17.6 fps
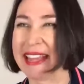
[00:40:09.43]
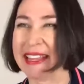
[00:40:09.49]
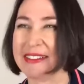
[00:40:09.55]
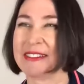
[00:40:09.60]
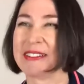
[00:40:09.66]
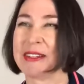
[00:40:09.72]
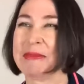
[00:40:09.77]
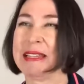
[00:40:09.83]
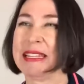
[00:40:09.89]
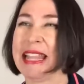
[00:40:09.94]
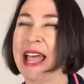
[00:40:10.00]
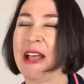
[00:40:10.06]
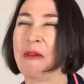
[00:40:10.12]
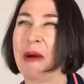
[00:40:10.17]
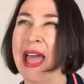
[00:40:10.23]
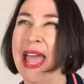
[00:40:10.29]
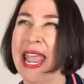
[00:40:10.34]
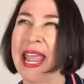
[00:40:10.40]
irritable in
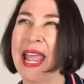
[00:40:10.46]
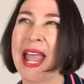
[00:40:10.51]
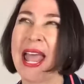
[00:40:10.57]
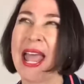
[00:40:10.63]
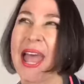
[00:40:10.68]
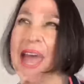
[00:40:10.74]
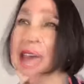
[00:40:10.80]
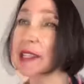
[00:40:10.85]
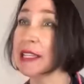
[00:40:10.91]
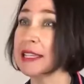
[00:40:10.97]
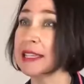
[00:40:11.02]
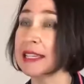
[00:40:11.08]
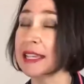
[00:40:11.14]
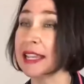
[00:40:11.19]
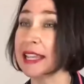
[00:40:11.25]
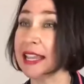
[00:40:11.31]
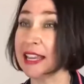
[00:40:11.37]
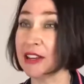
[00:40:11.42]
that way.
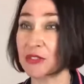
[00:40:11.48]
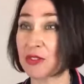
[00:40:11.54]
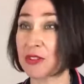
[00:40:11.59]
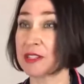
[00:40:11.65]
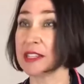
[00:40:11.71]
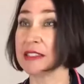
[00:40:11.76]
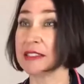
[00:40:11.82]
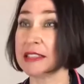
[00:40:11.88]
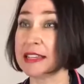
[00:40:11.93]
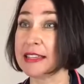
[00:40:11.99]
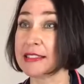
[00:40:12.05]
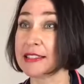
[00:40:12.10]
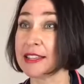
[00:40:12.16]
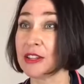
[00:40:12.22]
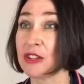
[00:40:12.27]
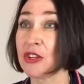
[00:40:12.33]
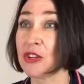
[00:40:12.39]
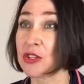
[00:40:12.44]
Losing interest in things
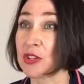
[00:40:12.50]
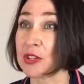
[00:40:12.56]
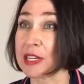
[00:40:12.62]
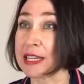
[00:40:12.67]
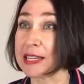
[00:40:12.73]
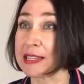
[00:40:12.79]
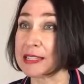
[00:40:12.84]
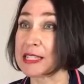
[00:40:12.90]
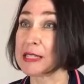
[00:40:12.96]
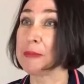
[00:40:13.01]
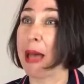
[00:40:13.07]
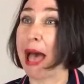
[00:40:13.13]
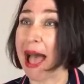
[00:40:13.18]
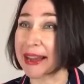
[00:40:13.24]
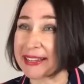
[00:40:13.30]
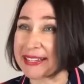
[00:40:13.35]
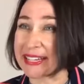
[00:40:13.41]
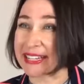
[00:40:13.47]
that usually
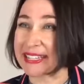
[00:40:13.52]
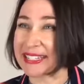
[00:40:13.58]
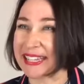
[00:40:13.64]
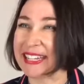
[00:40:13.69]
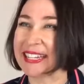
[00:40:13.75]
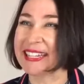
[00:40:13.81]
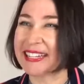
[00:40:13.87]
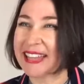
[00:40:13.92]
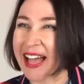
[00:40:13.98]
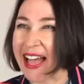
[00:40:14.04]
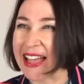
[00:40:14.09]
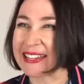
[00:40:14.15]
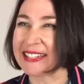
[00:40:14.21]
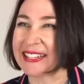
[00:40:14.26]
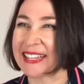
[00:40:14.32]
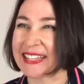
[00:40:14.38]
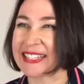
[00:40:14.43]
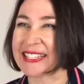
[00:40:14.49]
sparked us and
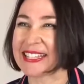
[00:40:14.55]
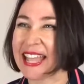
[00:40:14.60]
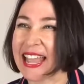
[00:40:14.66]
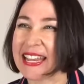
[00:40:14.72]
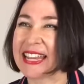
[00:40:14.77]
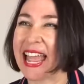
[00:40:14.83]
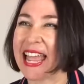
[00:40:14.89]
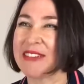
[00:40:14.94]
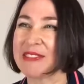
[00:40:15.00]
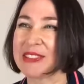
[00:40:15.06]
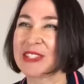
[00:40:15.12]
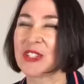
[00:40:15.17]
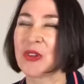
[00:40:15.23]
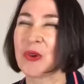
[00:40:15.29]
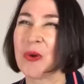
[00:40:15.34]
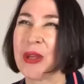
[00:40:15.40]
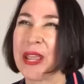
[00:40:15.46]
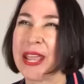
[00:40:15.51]
ignited us and gave us
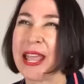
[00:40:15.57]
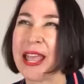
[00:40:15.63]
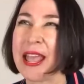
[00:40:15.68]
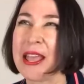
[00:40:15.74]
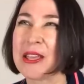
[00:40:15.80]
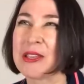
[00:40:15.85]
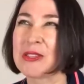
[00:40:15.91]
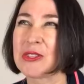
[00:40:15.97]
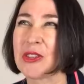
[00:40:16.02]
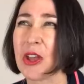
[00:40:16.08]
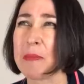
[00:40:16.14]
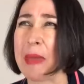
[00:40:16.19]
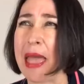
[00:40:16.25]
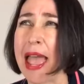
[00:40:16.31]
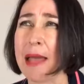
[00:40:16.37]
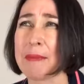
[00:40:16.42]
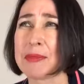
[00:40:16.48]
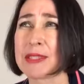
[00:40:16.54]
joy. So
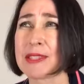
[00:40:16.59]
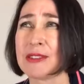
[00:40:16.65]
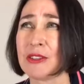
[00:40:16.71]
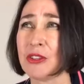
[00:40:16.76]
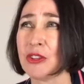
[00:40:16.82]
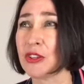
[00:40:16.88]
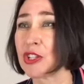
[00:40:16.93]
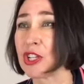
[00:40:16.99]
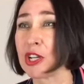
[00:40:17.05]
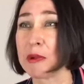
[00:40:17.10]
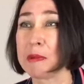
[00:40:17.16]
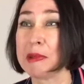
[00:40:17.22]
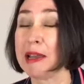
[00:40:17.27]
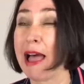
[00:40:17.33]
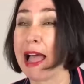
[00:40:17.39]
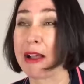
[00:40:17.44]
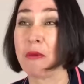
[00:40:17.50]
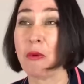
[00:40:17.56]
perhaps usually we
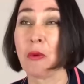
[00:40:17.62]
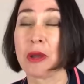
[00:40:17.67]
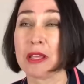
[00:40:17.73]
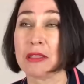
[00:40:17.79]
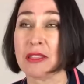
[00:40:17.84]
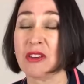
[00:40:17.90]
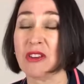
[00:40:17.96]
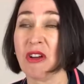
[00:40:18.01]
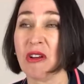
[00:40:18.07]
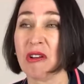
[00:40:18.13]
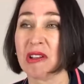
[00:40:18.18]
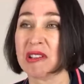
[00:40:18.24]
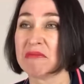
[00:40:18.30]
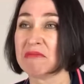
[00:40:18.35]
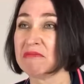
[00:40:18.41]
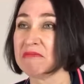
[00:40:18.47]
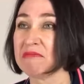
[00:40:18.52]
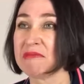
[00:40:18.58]
like walking the dog,
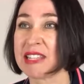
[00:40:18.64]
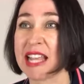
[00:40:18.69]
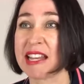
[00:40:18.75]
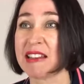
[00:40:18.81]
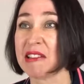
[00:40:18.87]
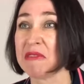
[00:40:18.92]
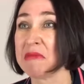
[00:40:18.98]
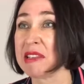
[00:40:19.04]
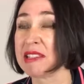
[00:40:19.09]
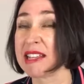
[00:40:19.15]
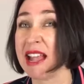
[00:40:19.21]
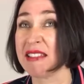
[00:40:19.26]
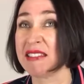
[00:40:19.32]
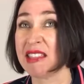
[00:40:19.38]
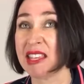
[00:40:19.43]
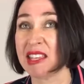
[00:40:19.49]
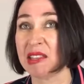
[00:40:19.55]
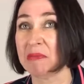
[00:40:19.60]
and suddenly we
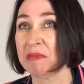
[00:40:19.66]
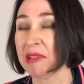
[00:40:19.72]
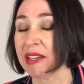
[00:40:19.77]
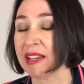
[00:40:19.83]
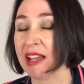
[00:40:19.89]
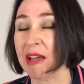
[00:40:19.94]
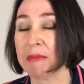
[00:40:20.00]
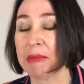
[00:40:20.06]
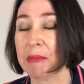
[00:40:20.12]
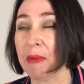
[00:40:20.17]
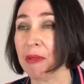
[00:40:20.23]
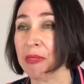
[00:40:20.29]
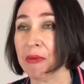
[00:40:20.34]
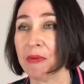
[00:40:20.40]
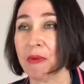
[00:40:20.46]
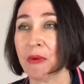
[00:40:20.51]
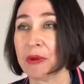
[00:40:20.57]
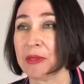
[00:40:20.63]
start thinking, I can't be
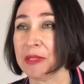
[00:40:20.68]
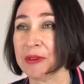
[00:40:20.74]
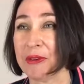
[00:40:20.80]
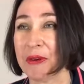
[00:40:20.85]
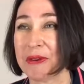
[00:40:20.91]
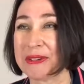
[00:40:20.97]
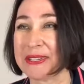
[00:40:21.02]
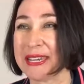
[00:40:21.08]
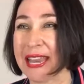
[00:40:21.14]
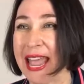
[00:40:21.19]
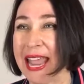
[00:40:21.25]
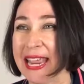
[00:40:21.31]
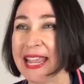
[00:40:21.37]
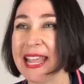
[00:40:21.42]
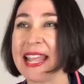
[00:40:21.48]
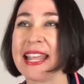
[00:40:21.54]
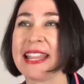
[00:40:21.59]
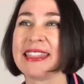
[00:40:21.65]
bothered walking the dog today.
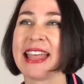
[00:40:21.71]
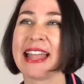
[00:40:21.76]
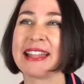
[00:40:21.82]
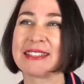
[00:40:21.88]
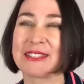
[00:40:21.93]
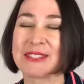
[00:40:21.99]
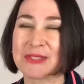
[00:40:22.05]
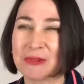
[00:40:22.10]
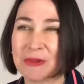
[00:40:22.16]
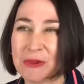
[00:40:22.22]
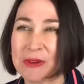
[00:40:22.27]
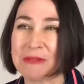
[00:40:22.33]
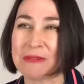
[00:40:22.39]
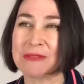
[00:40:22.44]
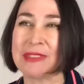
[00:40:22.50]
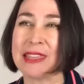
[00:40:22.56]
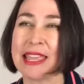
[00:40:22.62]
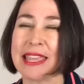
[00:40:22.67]
That sort
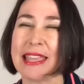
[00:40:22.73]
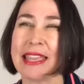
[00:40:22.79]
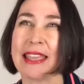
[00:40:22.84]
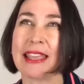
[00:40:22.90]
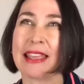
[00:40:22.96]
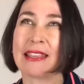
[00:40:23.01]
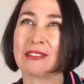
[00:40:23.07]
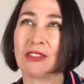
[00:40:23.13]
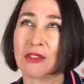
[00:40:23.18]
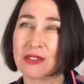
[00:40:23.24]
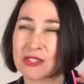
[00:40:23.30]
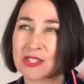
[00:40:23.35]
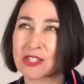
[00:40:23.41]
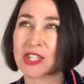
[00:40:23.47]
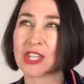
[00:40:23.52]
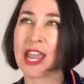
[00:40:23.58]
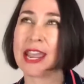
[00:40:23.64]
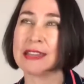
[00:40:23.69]
of thing, those
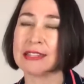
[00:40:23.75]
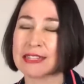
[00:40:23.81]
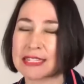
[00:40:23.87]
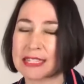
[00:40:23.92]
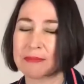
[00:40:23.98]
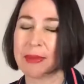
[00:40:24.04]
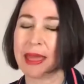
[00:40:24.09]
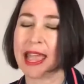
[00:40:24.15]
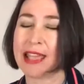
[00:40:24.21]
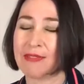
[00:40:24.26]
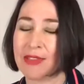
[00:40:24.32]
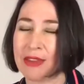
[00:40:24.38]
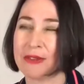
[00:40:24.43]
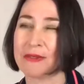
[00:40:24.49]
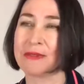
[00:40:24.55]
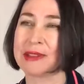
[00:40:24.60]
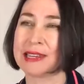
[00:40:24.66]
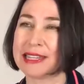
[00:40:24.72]
changes in
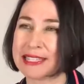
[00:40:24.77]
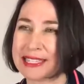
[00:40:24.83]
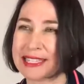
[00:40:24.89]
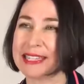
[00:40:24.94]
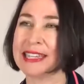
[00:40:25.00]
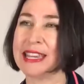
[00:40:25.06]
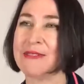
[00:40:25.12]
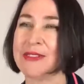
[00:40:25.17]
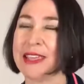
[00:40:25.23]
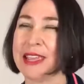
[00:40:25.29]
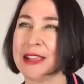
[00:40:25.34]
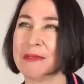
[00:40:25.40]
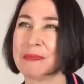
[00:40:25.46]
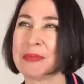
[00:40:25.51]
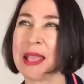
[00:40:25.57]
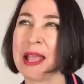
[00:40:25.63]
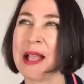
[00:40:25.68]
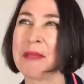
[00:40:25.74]
behaviour are really
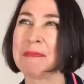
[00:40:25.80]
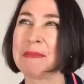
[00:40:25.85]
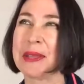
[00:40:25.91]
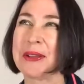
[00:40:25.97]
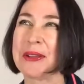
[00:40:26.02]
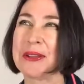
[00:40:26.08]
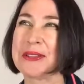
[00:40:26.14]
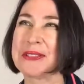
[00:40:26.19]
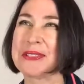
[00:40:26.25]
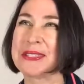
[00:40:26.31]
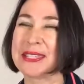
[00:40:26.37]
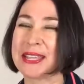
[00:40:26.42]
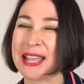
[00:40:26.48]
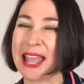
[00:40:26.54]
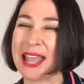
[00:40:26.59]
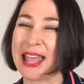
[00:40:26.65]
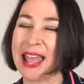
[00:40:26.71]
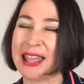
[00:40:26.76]
significant because
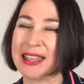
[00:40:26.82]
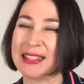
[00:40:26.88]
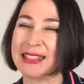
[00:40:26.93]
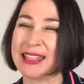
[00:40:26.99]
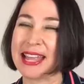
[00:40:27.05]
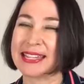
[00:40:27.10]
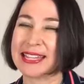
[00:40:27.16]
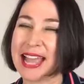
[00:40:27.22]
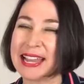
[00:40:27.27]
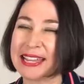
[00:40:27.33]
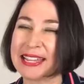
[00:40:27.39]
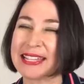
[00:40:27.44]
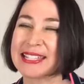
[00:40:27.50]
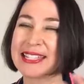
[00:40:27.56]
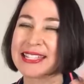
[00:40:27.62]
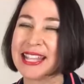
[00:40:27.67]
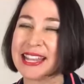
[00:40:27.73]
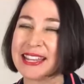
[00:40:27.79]
they tell
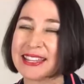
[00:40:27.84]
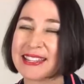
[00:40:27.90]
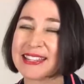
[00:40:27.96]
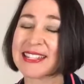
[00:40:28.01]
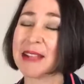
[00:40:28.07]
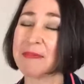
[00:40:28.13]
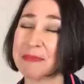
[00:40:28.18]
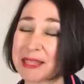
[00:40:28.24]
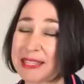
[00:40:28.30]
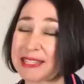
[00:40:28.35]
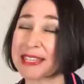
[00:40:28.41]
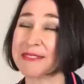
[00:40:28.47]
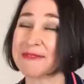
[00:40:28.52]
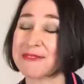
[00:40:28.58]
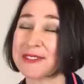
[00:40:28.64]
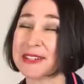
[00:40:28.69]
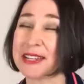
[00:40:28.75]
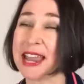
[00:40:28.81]
us that something's
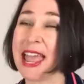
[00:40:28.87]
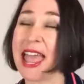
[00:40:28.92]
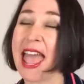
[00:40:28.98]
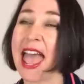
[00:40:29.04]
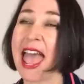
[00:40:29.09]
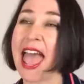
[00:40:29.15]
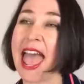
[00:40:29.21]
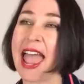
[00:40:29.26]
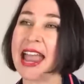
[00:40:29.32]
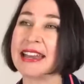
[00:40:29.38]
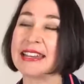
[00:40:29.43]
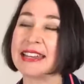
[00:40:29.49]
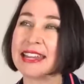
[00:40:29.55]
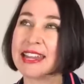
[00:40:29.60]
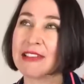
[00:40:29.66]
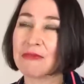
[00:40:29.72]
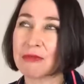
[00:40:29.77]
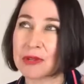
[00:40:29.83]
different,
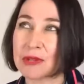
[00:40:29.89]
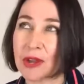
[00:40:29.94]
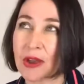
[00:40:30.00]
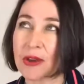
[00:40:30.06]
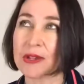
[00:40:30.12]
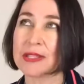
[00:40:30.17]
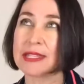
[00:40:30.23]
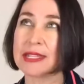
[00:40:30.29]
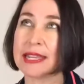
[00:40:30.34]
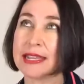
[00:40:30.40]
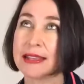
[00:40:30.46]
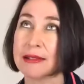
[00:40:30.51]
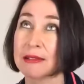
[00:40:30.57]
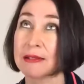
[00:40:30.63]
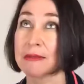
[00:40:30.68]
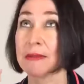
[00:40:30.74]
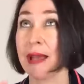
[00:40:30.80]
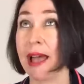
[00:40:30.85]
and if we're
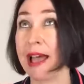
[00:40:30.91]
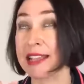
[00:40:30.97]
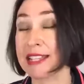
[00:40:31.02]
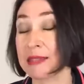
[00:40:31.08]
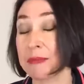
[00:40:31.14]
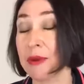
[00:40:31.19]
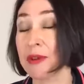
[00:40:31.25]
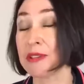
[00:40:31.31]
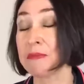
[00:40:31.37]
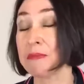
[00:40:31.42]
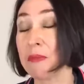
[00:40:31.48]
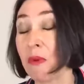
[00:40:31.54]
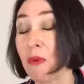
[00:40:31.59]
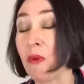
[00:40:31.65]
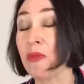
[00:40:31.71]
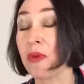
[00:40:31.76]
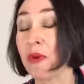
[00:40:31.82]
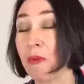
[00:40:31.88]
noticing, I suppose,
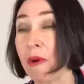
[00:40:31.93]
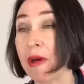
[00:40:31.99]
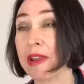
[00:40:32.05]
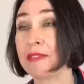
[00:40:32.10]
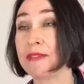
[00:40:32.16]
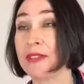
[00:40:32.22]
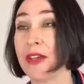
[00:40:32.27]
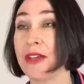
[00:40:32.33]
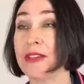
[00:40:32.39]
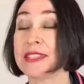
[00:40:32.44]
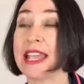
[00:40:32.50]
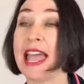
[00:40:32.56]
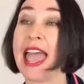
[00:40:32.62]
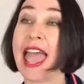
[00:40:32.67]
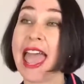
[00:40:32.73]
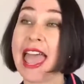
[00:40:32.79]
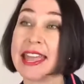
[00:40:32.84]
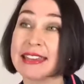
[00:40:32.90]
more than one of those,
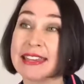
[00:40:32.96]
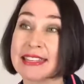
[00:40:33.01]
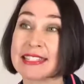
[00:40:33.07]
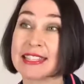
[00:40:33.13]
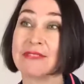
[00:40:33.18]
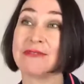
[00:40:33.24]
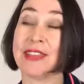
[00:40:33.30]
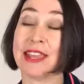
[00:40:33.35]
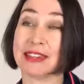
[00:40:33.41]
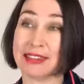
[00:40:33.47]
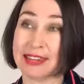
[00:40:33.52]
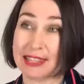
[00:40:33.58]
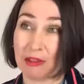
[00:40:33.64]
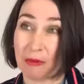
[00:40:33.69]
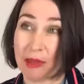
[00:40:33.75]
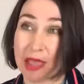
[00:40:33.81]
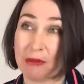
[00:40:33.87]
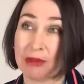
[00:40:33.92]
and it's affecting
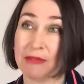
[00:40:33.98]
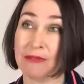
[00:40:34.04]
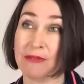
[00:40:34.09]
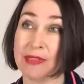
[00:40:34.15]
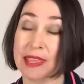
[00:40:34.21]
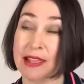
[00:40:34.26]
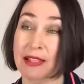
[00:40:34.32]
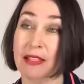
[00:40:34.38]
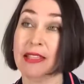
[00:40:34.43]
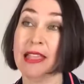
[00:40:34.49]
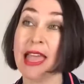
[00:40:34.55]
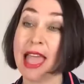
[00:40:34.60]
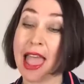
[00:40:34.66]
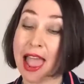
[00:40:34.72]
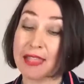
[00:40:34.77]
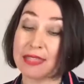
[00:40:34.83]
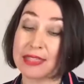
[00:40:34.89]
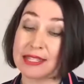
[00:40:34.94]
the way we feel,
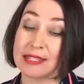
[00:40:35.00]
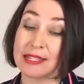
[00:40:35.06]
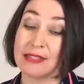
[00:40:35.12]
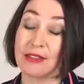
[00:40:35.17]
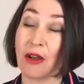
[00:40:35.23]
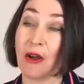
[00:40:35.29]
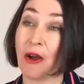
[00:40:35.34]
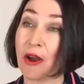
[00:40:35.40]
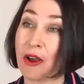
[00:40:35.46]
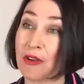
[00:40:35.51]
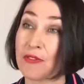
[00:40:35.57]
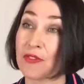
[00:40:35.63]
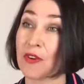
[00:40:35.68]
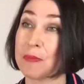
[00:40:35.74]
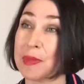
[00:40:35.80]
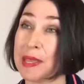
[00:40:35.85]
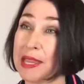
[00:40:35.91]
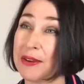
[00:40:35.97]
and this is
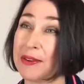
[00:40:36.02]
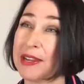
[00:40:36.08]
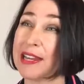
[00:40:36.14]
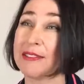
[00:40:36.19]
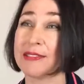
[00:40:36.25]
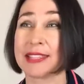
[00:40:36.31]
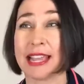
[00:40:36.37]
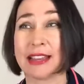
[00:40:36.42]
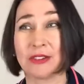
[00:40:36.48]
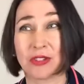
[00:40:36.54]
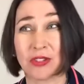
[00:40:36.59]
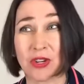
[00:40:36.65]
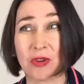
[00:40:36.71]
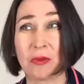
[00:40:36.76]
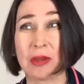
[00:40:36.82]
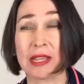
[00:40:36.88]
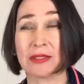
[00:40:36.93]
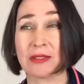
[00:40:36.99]
over a period of say
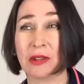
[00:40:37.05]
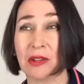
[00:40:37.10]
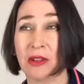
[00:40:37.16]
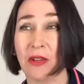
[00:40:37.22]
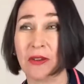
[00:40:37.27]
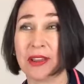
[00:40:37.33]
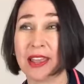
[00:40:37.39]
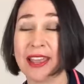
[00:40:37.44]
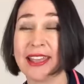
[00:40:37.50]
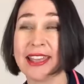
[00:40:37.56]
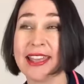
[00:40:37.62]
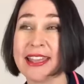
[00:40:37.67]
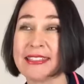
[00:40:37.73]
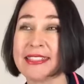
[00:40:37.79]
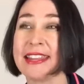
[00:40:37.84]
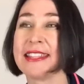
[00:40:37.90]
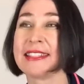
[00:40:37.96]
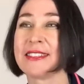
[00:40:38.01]
2 weeks or longer,
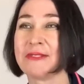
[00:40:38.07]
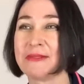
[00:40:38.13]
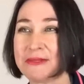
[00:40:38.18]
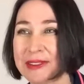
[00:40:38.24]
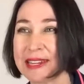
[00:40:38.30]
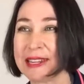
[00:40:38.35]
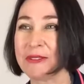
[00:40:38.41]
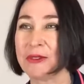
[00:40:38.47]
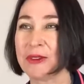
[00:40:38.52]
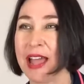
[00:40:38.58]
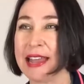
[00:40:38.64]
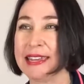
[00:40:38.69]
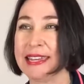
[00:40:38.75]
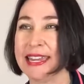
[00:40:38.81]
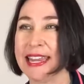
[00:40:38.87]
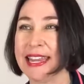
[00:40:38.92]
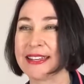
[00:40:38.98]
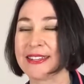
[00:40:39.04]
then it's a really good
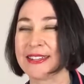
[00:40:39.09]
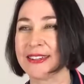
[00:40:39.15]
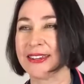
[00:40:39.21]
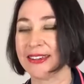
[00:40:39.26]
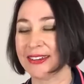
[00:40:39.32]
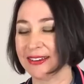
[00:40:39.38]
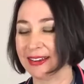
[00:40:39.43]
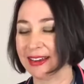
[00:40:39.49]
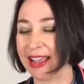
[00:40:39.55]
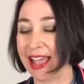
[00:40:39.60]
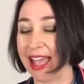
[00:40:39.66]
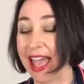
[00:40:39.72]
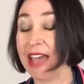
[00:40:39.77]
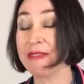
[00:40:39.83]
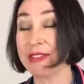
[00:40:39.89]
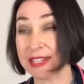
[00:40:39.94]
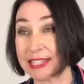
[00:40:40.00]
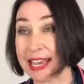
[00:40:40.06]
idea to
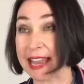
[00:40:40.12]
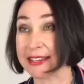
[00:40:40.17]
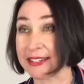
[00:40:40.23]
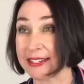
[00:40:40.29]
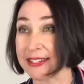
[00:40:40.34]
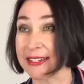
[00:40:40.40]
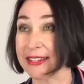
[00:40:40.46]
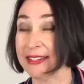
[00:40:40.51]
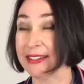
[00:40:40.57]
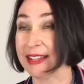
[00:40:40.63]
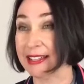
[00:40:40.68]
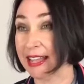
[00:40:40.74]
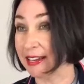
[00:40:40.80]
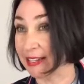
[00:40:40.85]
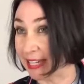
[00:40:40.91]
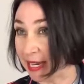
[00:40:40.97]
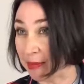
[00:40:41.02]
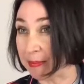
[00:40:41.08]
have a chat to
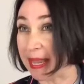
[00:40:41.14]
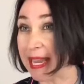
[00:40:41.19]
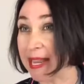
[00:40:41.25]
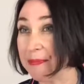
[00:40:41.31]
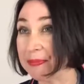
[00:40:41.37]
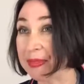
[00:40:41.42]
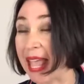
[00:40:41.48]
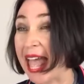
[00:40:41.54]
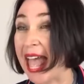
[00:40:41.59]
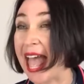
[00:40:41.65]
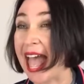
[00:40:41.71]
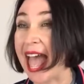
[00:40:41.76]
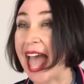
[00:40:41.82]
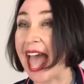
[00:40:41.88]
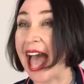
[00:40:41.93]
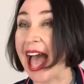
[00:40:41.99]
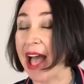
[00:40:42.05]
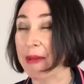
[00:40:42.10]
a GP
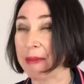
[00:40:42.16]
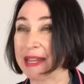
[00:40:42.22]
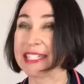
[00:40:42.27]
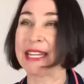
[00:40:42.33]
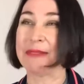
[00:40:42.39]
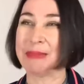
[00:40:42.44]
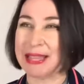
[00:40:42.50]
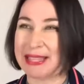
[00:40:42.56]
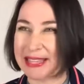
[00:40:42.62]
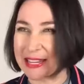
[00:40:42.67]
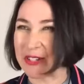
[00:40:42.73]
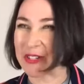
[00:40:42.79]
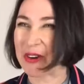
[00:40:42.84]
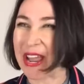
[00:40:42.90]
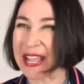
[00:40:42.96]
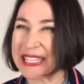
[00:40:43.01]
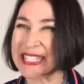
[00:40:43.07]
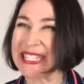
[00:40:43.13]
that you
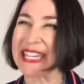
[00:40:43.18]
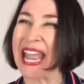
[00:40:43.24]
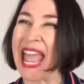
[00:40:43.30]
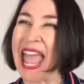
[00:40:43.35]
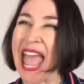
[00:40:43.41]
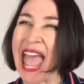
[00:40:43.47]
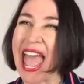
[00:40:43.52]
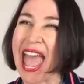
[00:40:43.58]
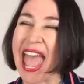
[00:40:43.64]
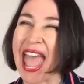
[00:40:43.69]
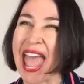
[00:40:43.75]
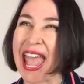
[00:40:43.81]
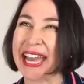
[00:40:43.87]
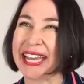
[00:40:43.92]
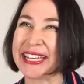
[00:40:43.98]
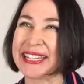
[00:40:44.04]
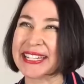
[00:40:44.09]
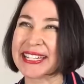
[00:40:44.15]
trust,
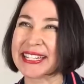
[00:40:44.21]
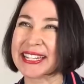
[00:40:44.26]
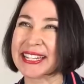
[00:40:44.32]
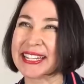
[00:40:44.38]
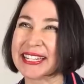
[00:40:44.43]
and